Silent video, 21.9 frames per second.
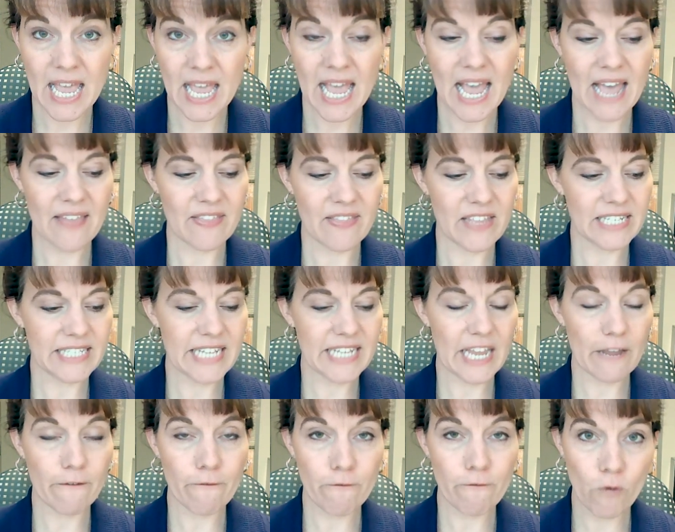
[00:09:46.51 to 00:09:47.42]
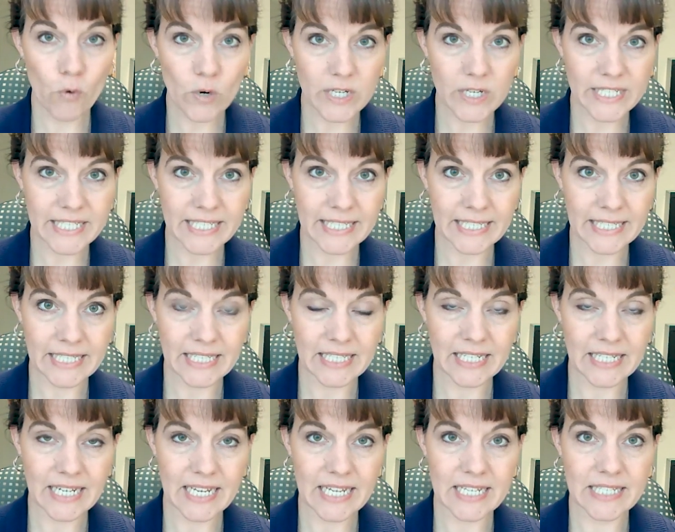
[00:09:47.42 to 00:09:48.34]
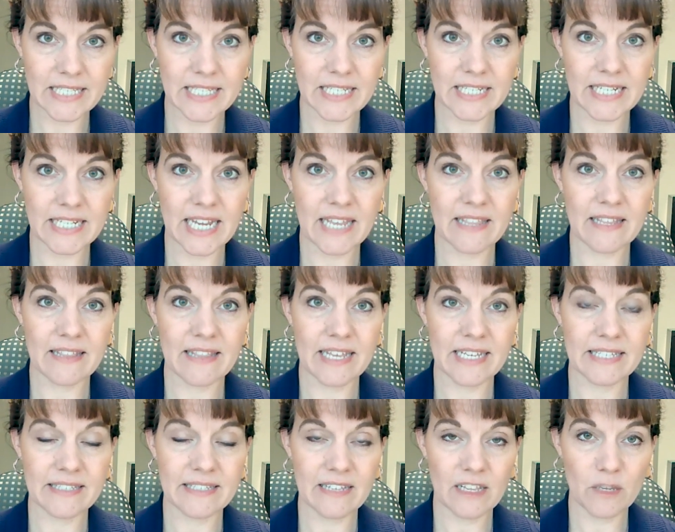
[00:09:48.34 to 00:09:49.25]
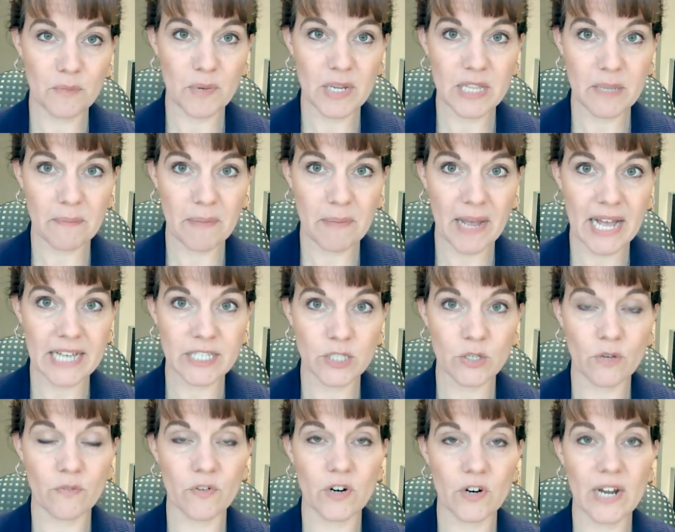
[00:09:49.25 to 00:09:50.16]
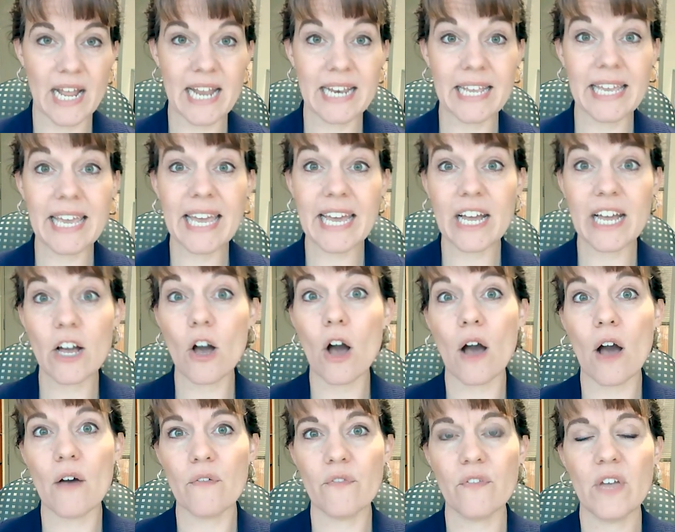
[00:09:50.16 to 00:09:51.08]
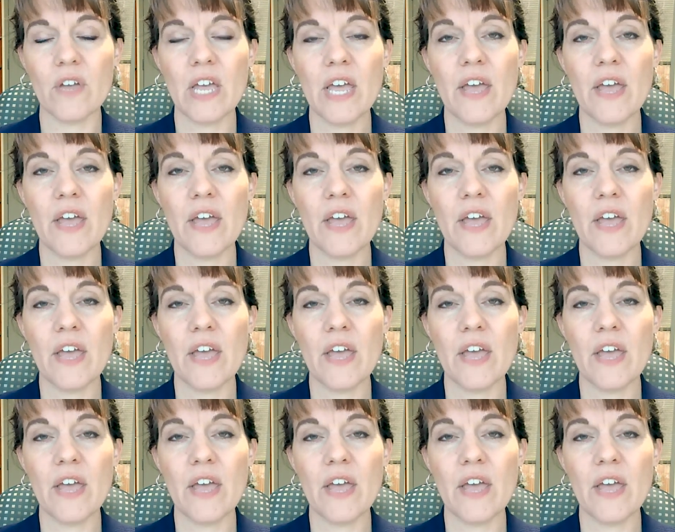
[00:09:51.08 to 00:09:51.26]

And then day 14 is the day that they celebrate the Passover and kick off